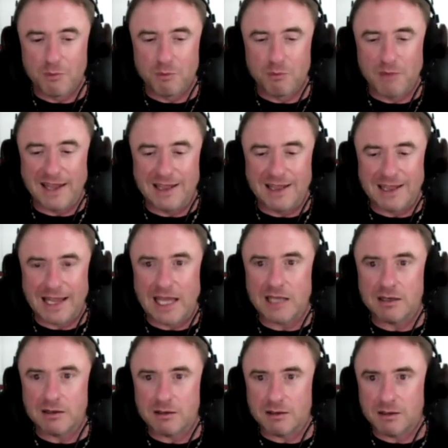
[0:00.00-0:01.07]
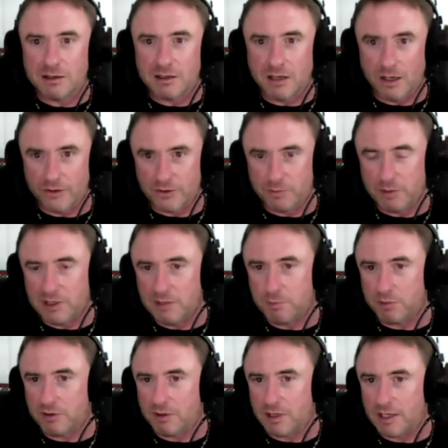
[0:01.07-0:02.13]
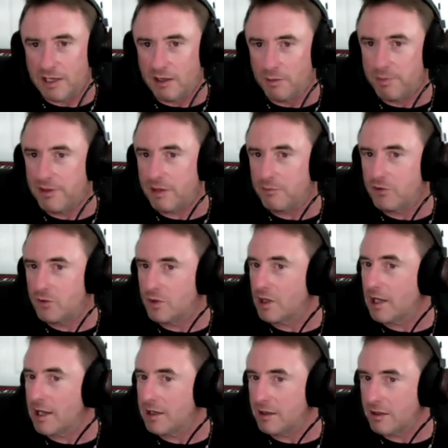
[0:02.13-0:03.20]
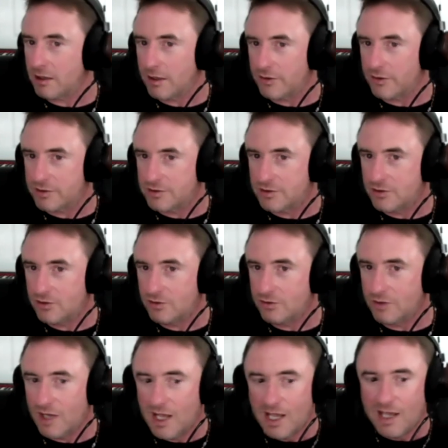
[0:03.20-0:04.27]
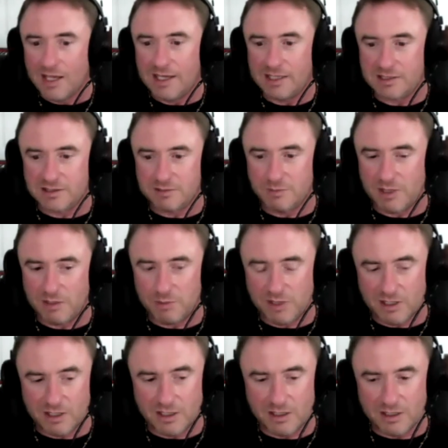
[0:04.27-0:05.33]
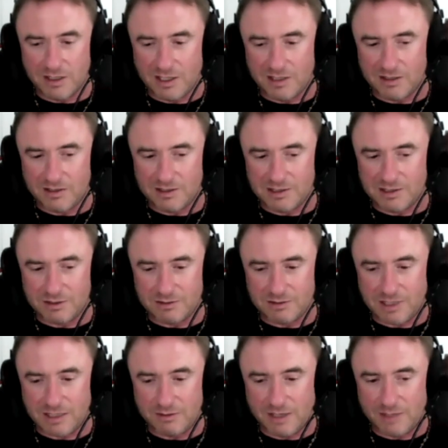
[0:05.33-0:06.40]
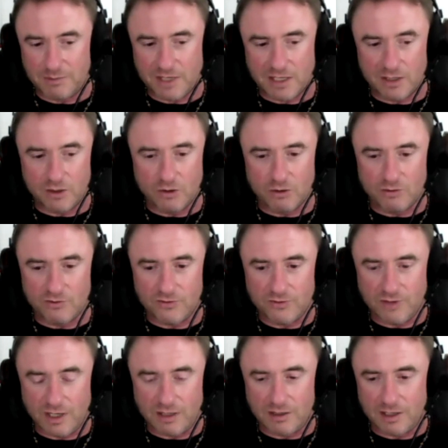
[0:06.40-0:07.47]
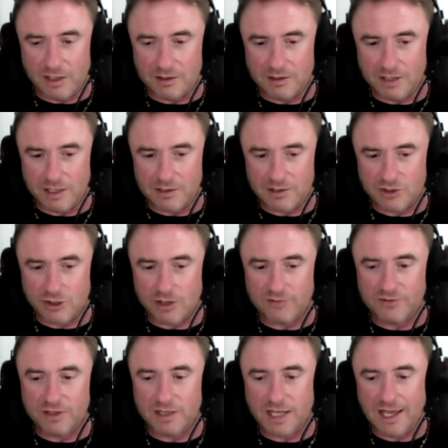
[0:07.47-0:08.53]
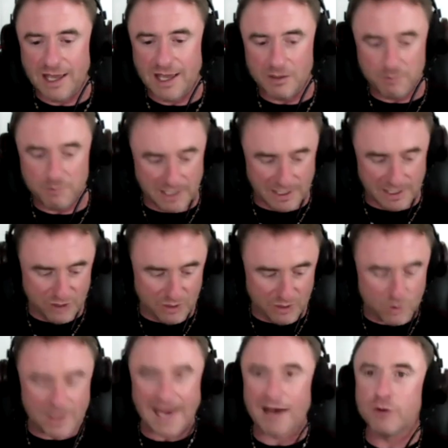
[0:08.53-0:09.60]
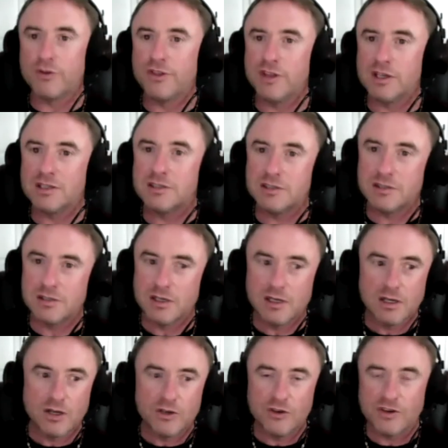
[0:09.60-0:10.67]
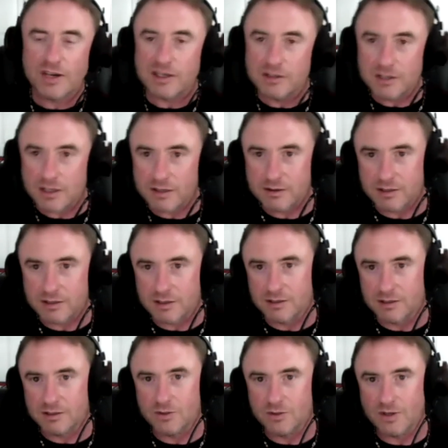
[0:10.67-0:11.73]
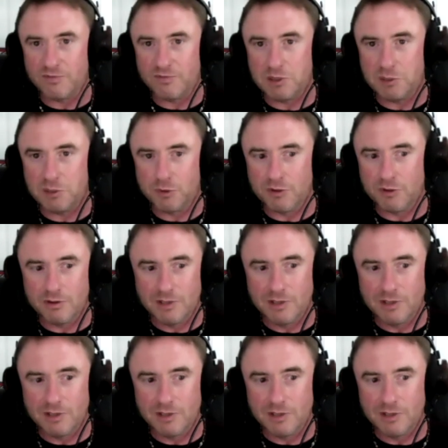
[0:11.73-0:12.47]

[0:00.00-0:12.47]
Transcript: enlighten other people and help them to enlighten others too. It's maybe, a, a, you know, I, I'm getting old and, and, and, and soft in the head, but I think without this, you got nothing. You have people,